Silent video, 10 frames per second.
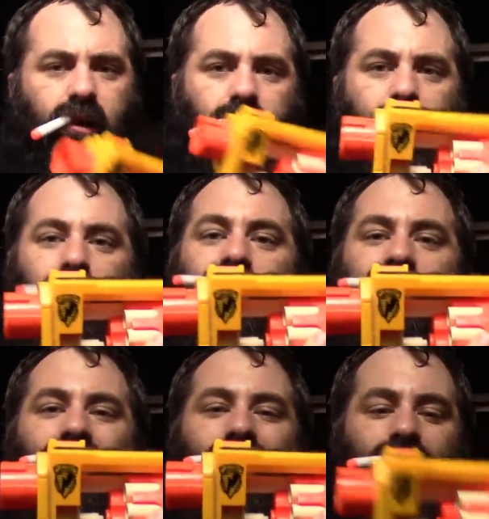It
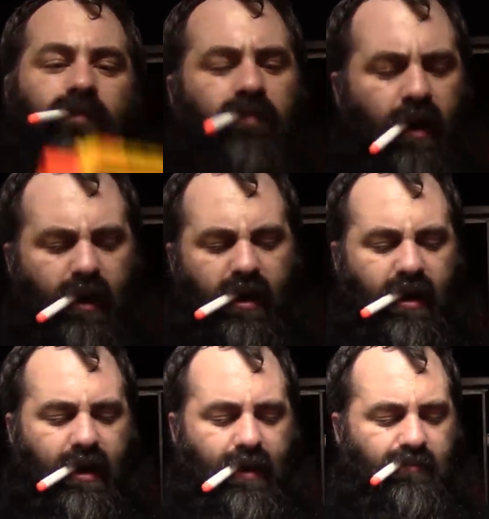tried.
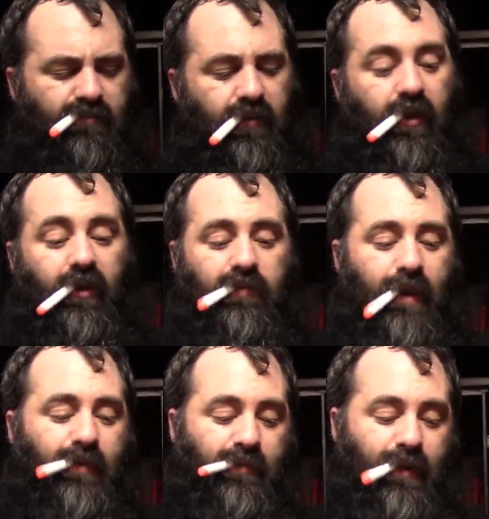Um, so this
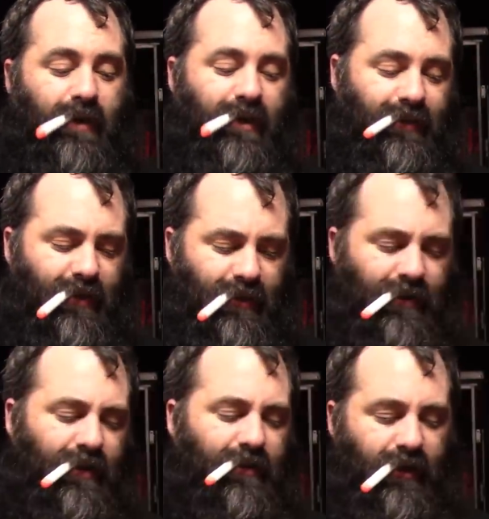might be a project
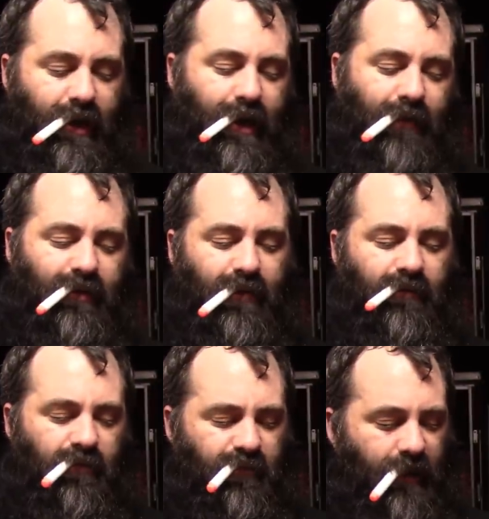that I have to
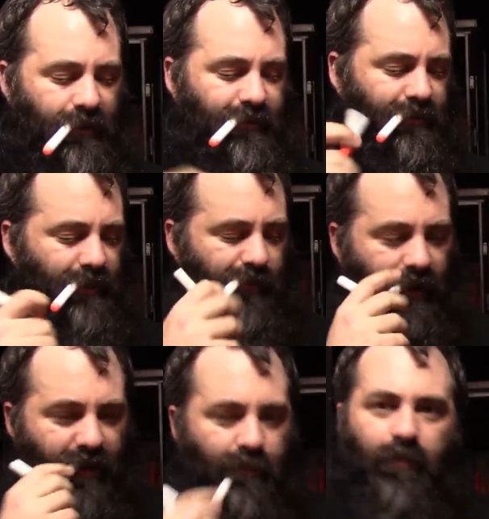fix, see if I
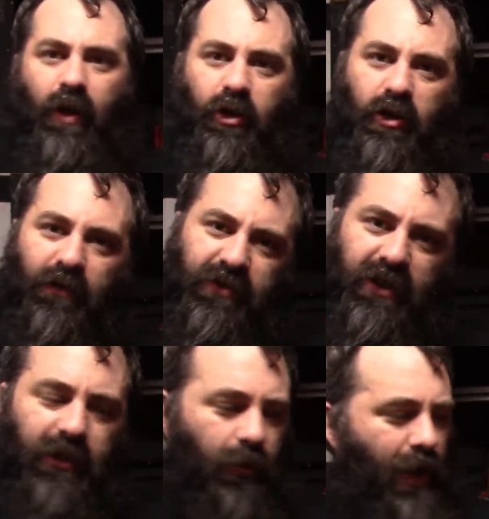can get a, a good enough
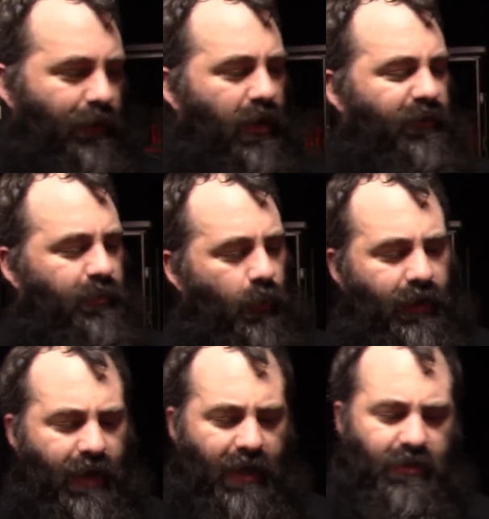seal or heavy enough
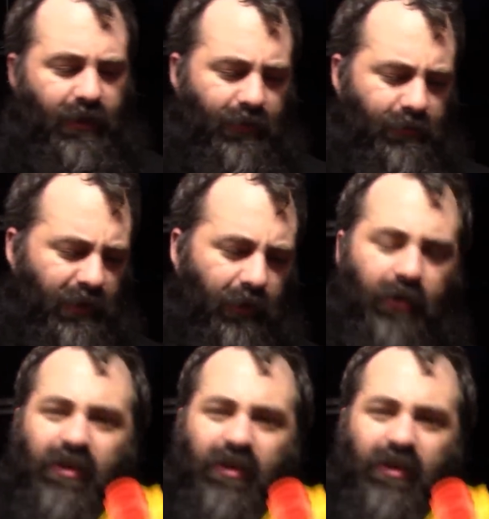spring to actually clear those.